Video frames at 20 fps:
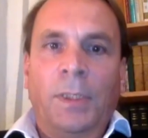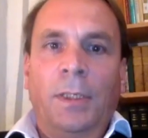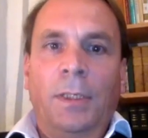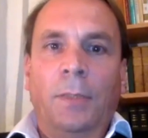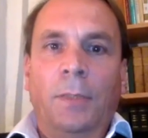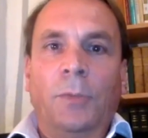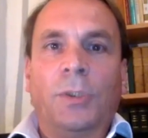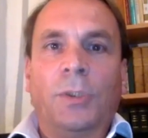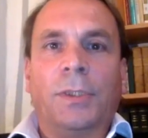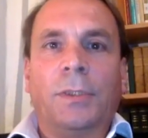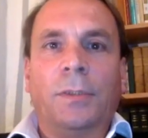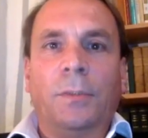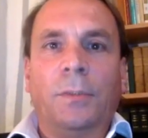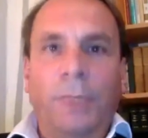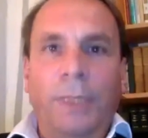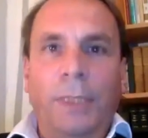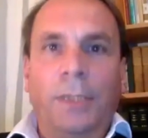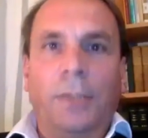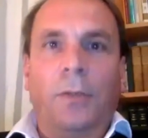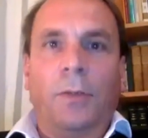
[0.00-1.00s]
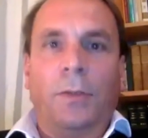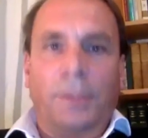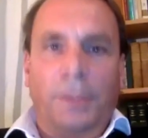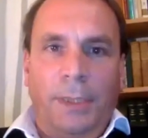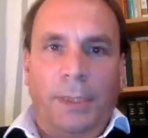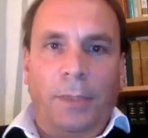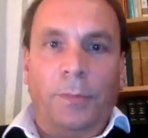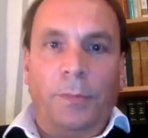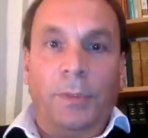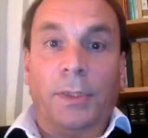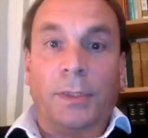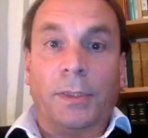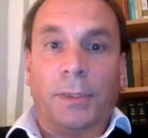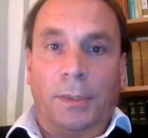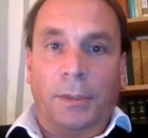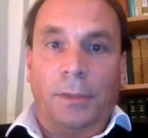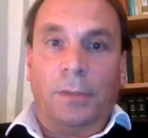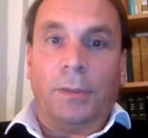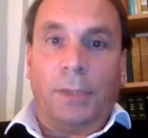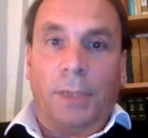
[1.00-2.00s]
uh, which is a week-long series uh,
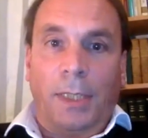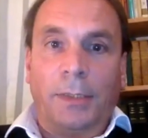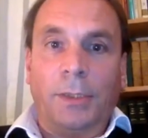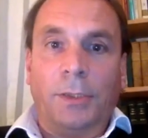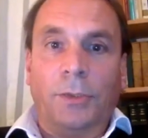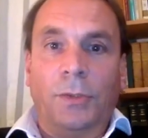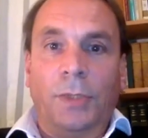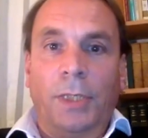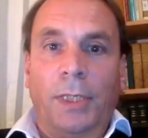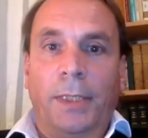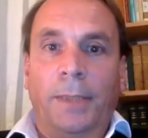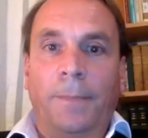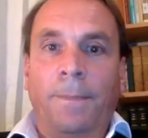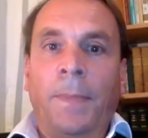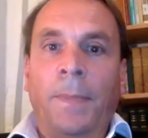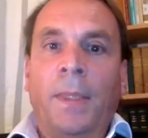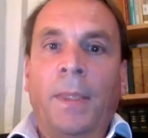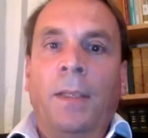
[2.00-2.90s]
starting today